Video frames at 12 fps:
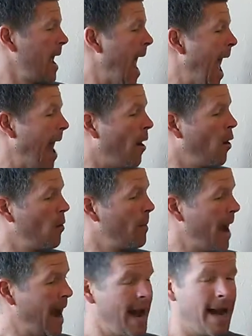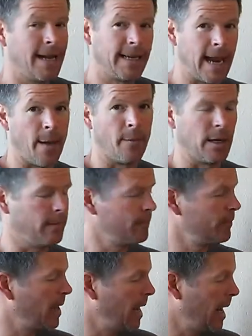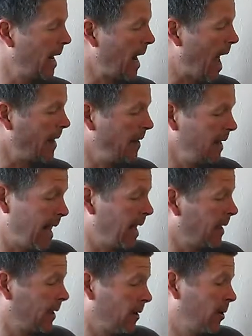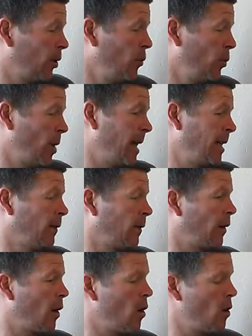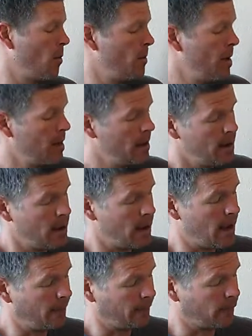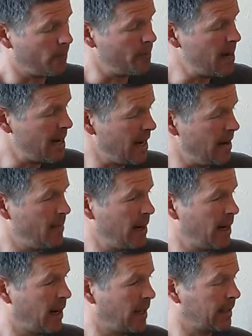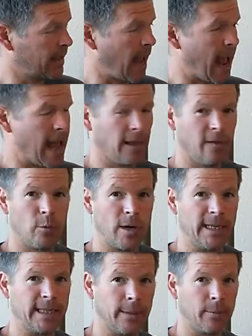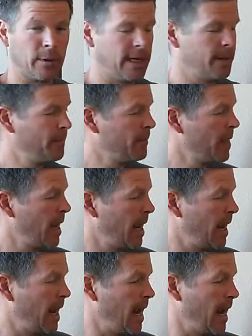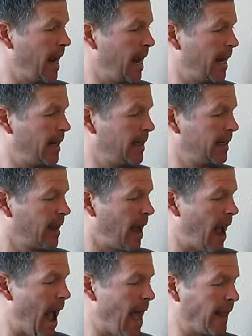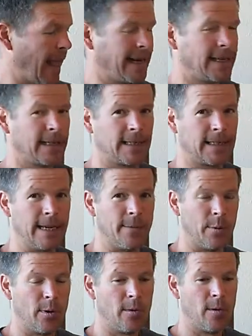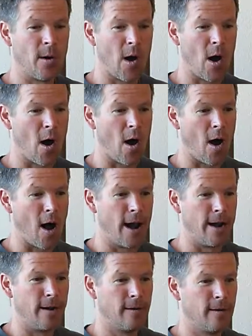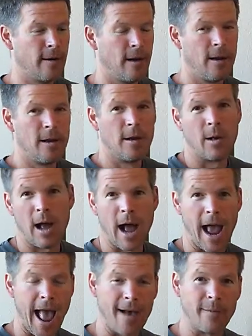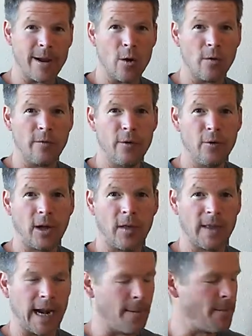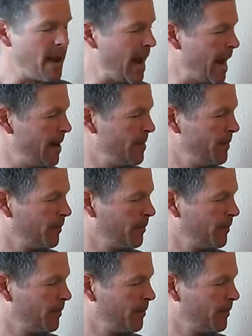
at home and camping. And I think that it's super ideal for home for me because I live pretty simply, and I like to sleep on, I have my own futon that I made